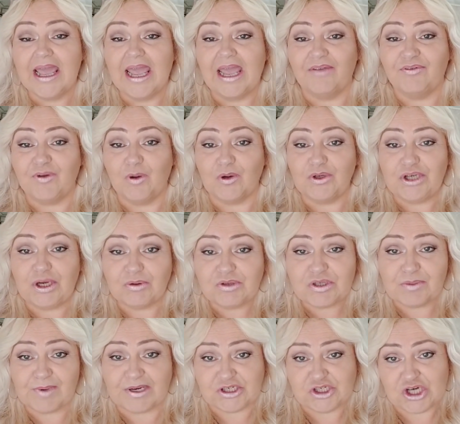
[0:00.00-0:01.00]
If you're new
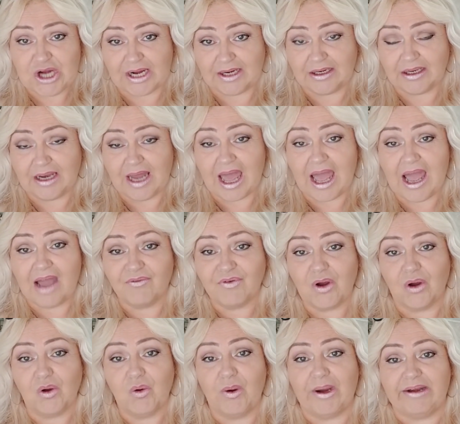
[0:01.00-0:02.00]
to my channel, I have
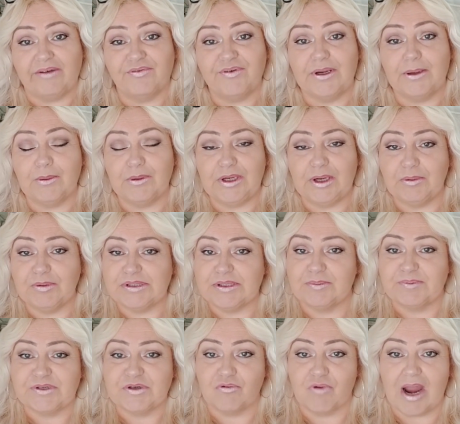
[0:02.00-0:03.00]
got quite a few new
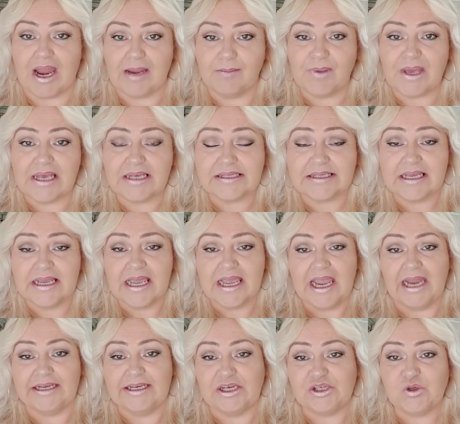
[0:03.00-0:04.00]
subscribers
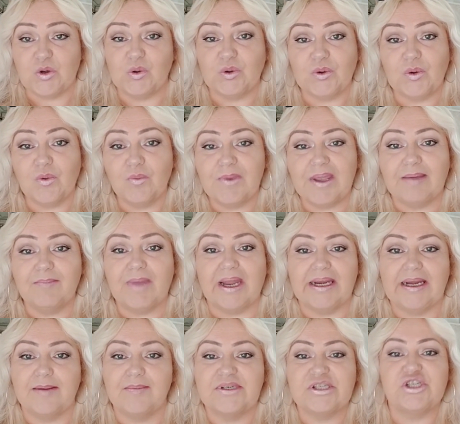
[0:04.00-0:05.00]
and you don't know me, my
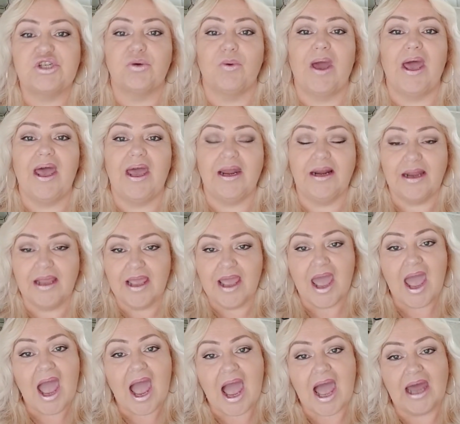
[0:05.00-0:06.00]
name is Joanne
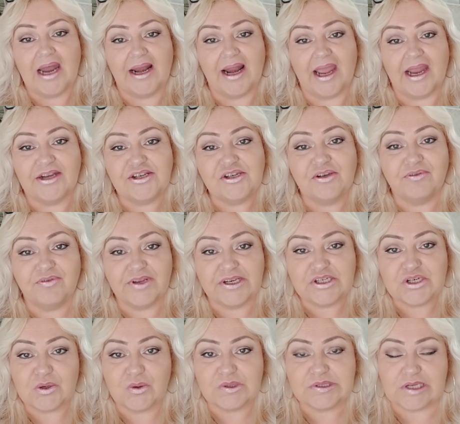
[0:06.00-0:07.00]
and I do
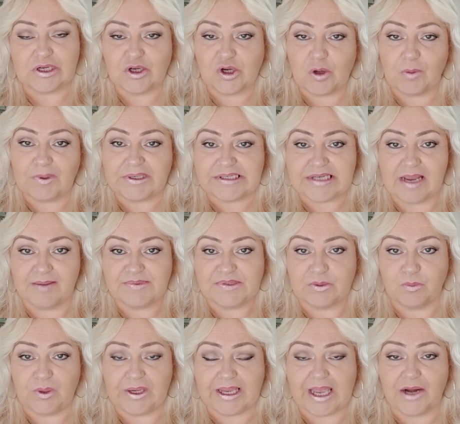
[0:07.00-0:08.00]
videos a couple of times a
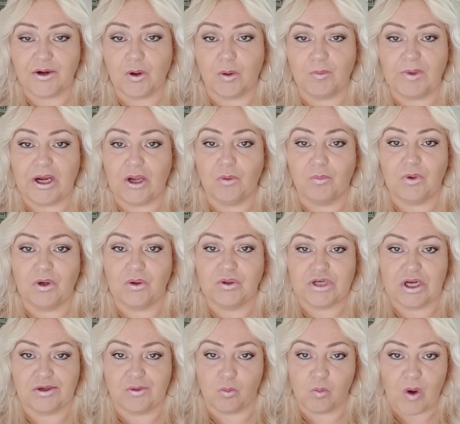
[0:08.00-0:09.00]
week. I normally upload
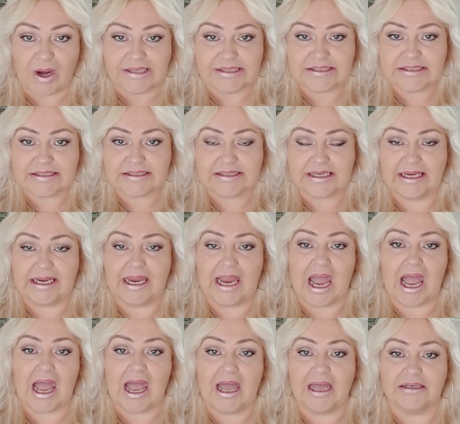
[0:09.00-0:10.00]
on a Wednesday
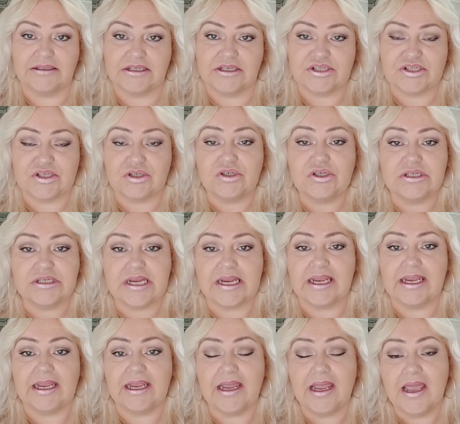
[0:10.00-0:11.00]
and a
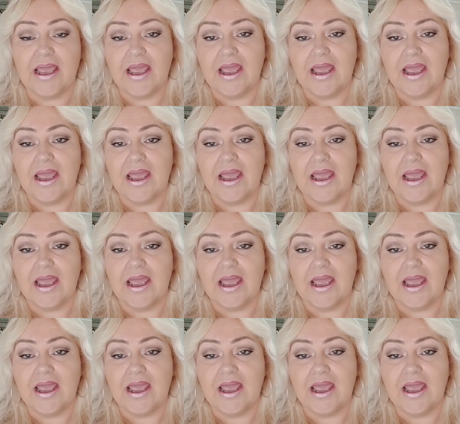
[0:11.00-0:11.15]
Sunday.